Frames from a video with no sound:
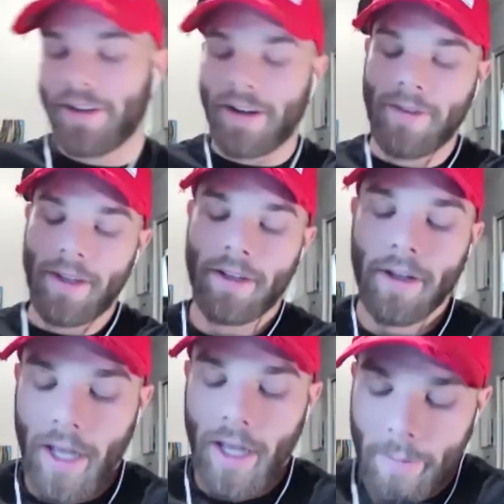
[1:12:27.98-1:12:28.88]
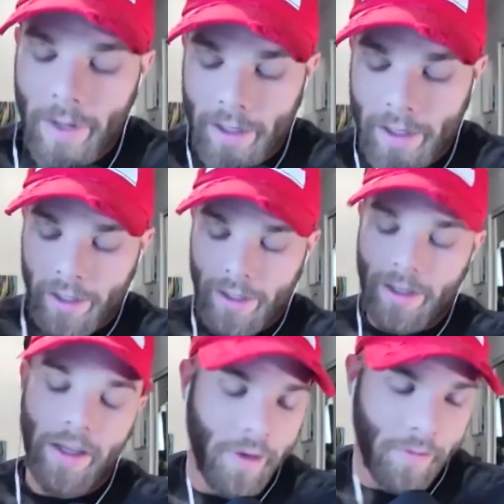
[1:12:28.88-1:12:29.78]
I mean,
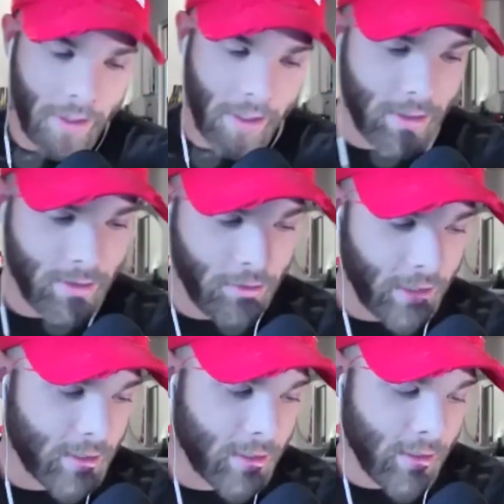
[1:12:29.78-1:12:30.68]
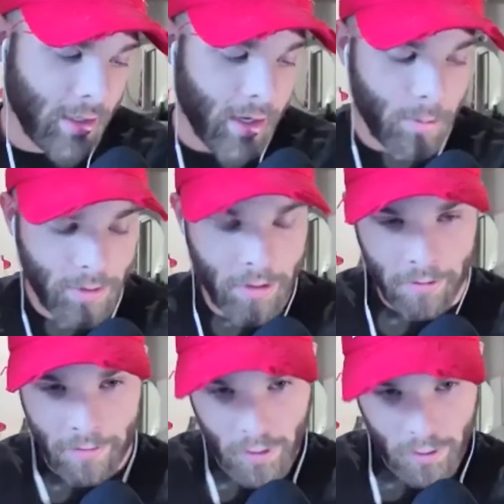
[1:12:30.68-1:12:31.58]
even if it does, then you get to the top and you don't
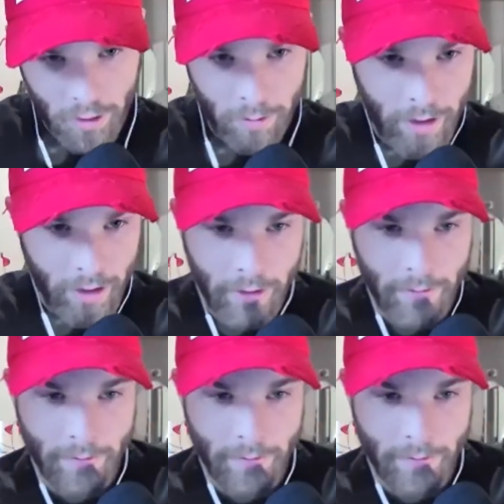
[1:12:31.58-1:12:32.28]
feel good about it.